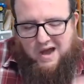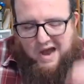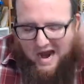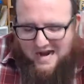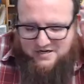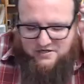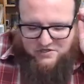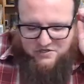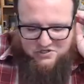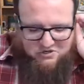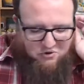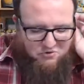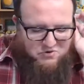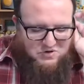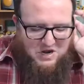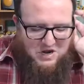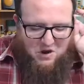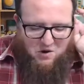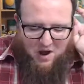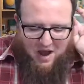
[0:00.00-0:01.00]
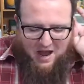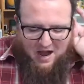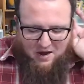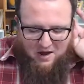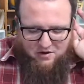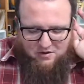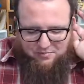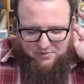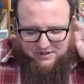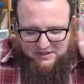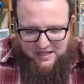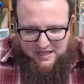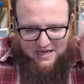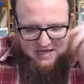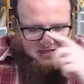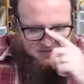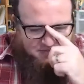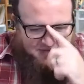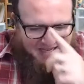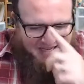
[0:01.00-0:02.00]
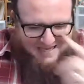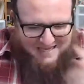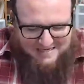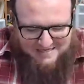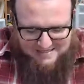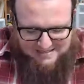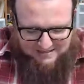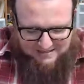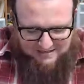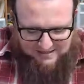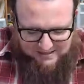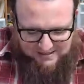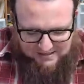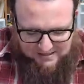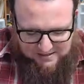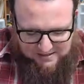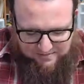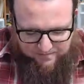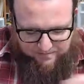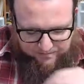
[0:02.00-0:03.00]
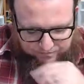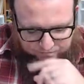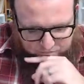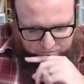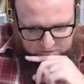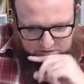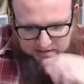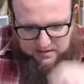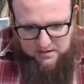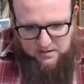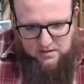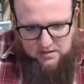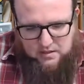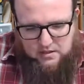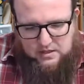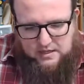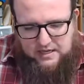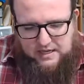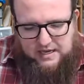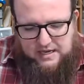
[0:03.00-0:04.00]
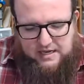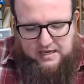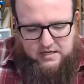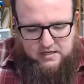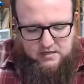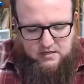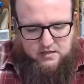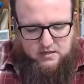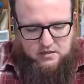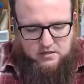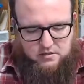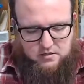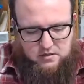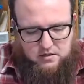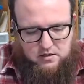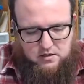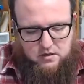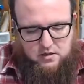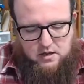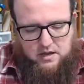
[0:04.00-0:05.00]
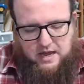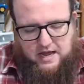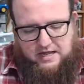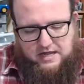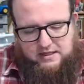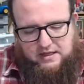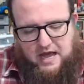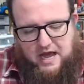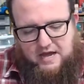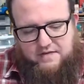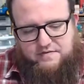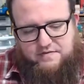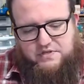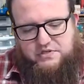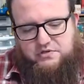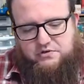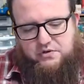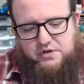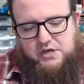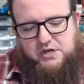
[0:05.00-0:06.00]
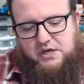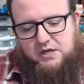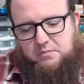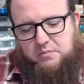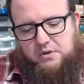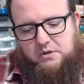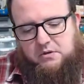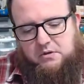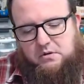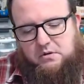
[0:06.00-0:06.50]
I just don't know how to play them easily in a live stream